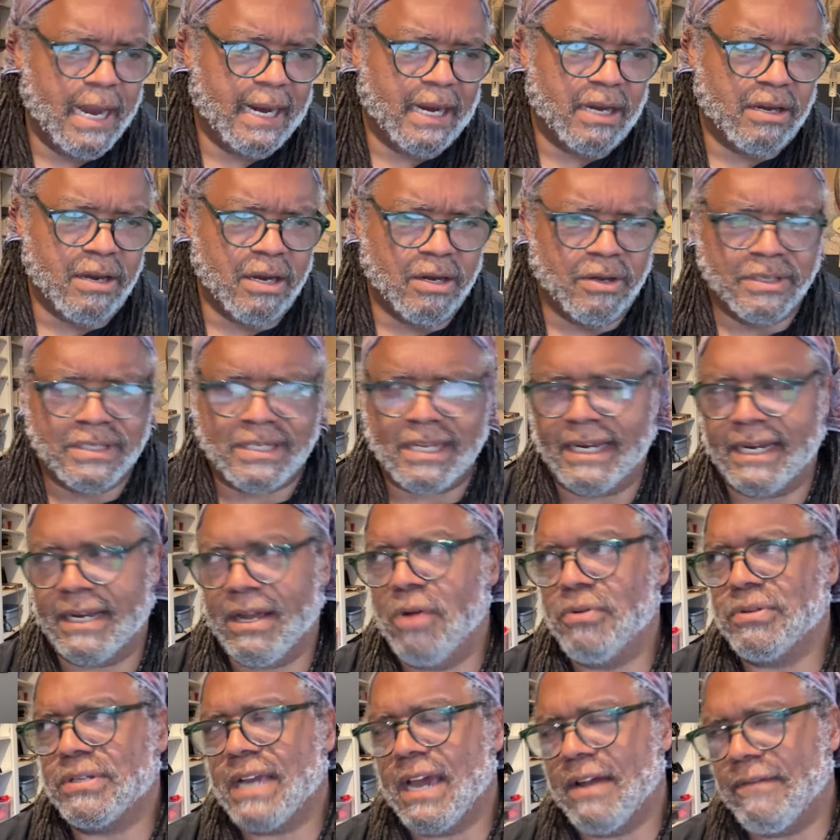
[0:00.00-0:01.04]
Like, you know, it's
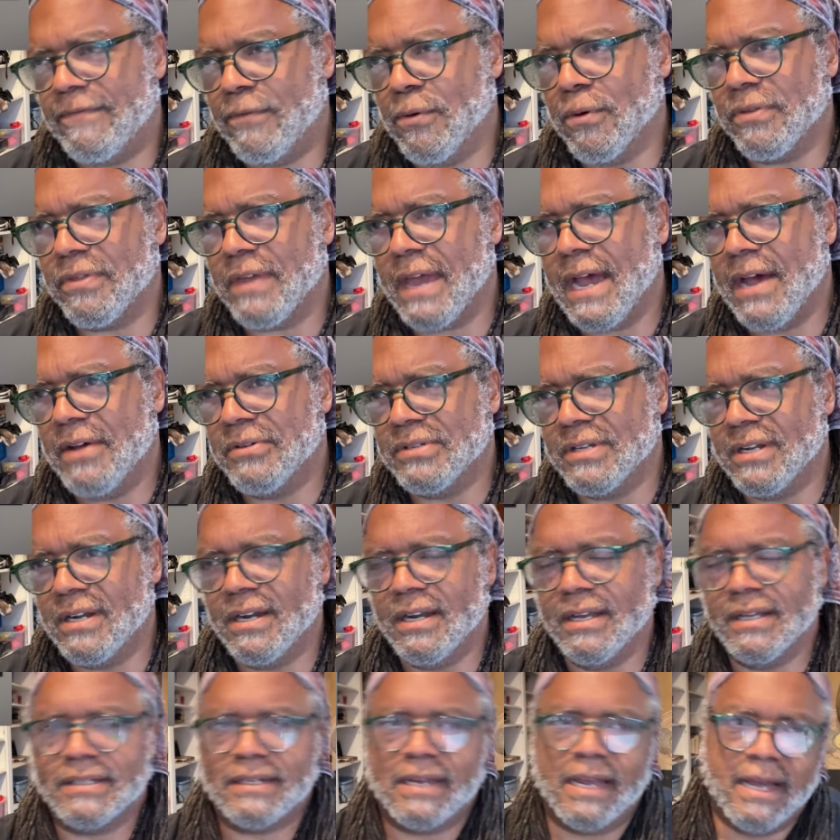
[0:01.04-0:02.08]
like, oh, it's got 4,000
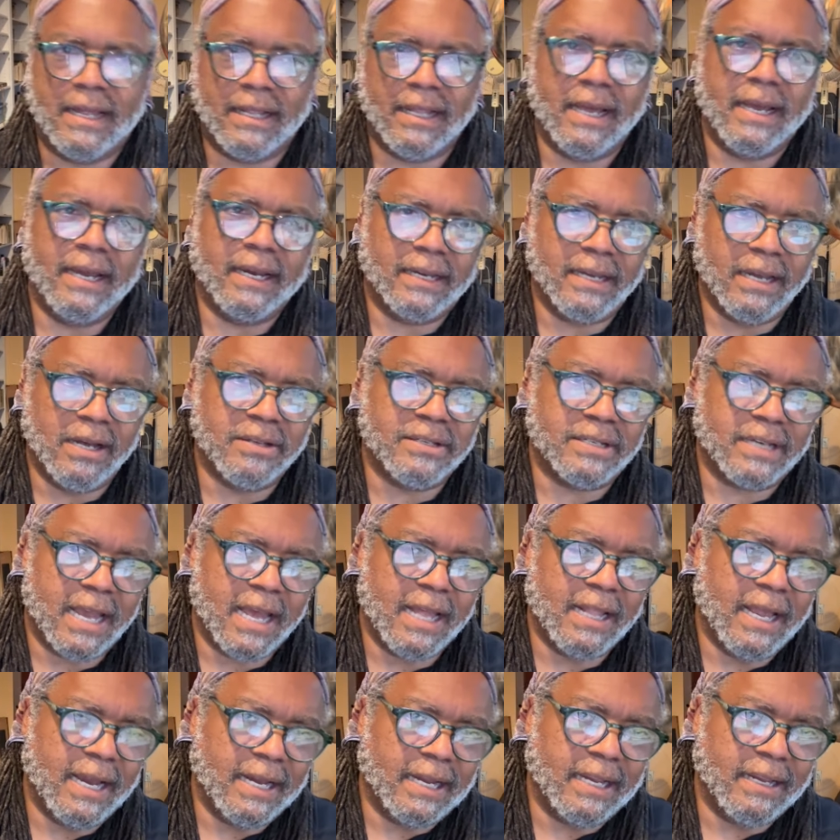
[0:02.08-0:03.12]
and it's got like, you know, it's
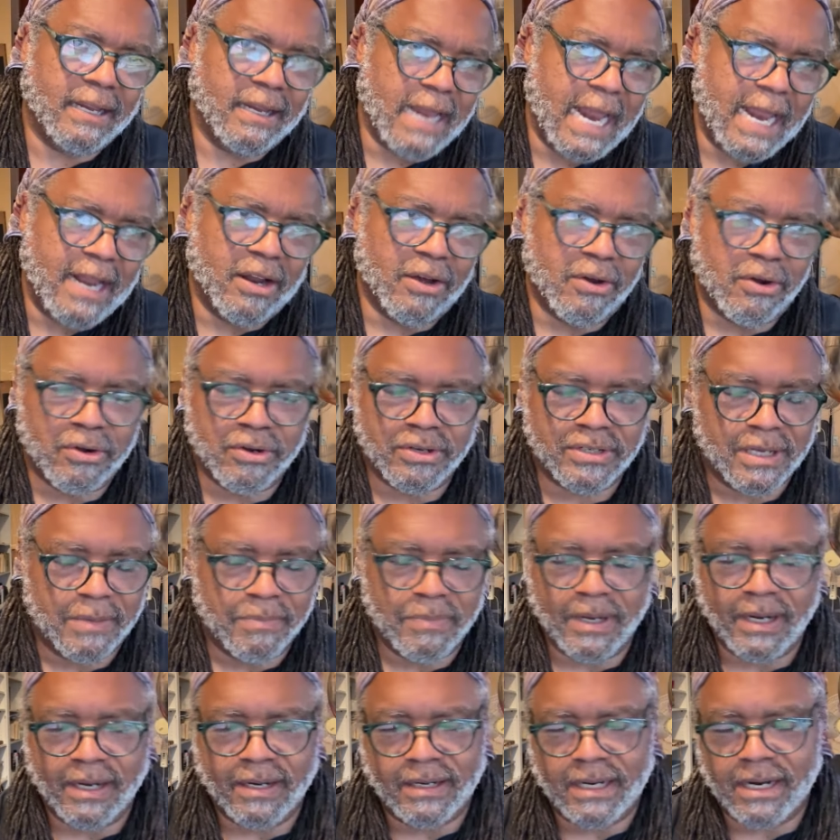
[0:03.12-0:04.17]
got like 800 or
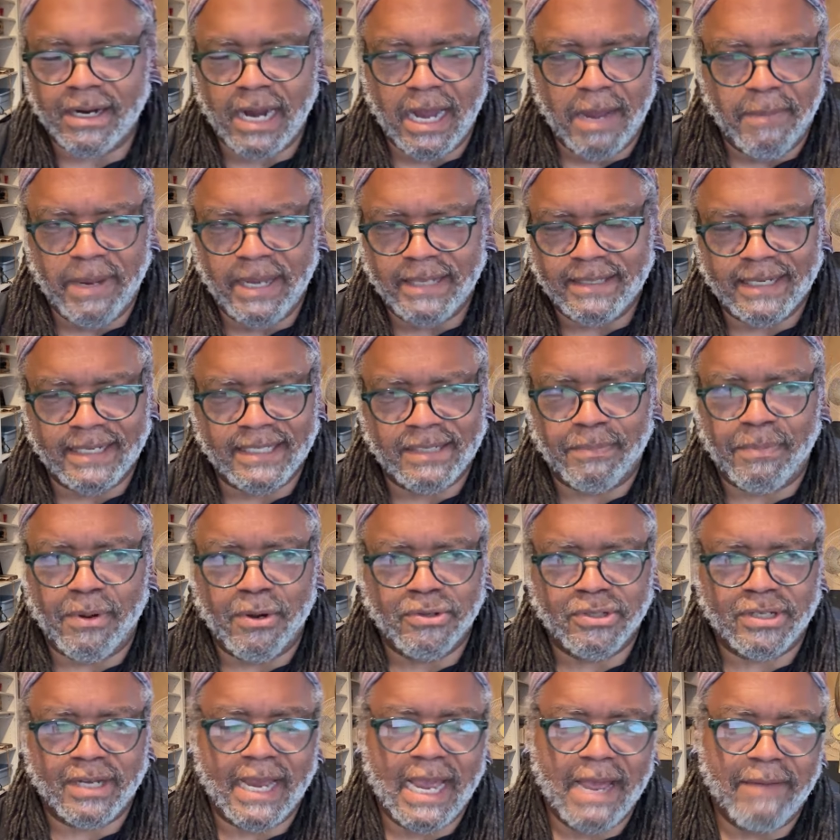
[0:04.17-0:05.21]
something comments, as
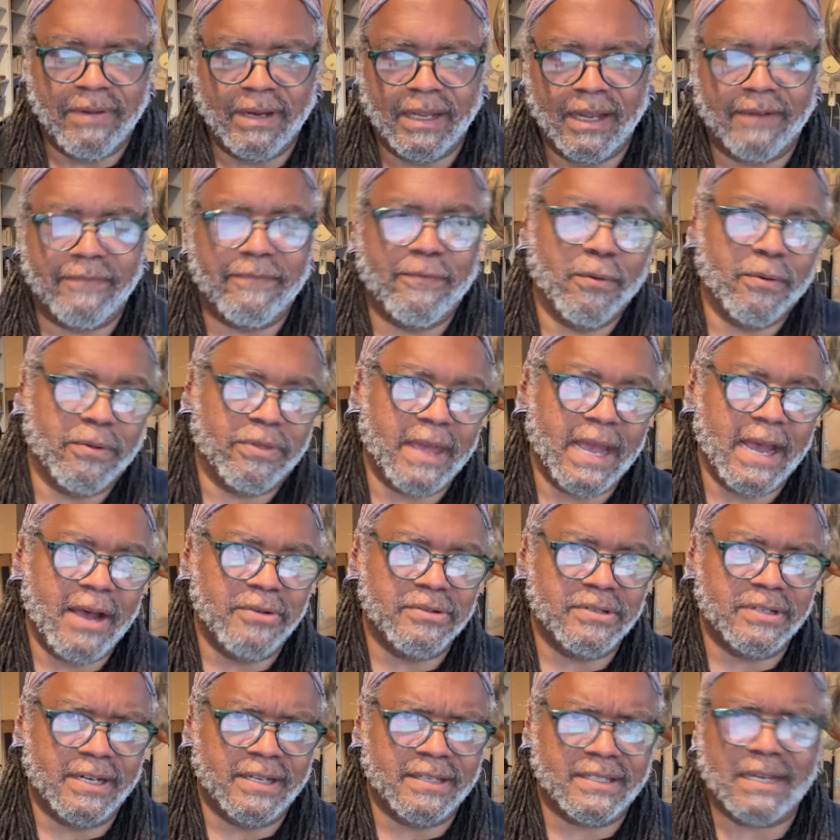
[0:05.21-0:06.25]
opposed to having like
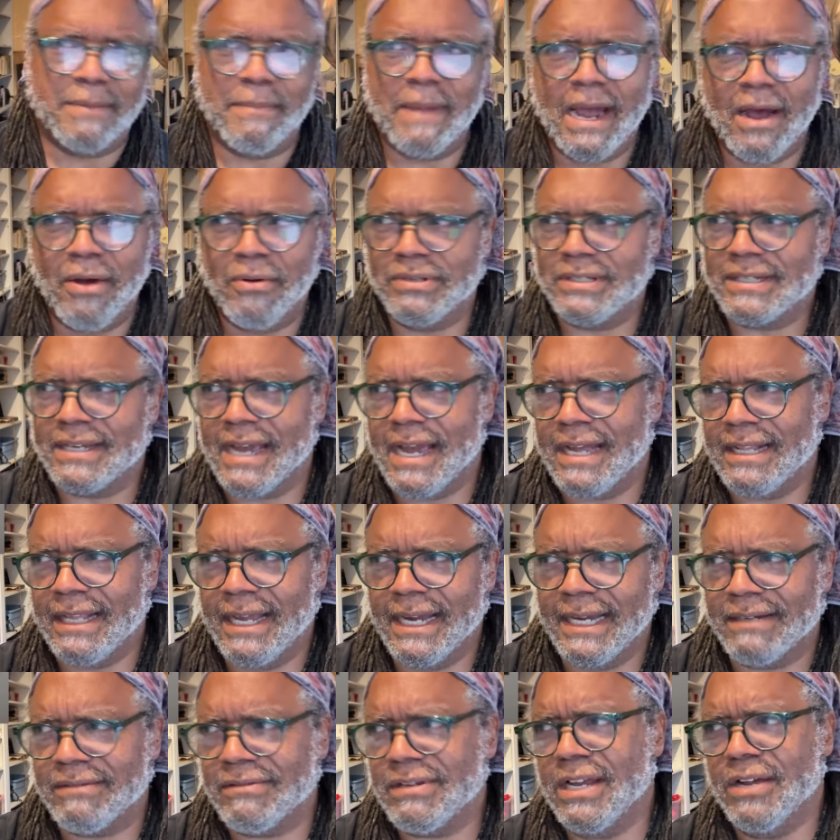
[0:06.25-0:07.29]
4,000 and somehow it's got
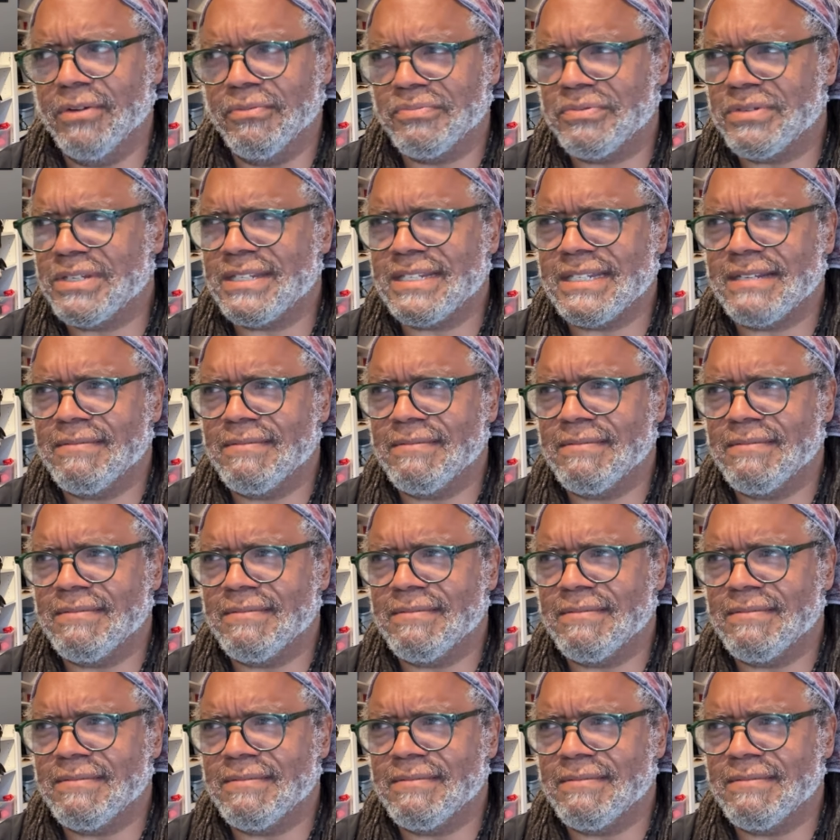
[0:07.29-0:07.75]
like, you know,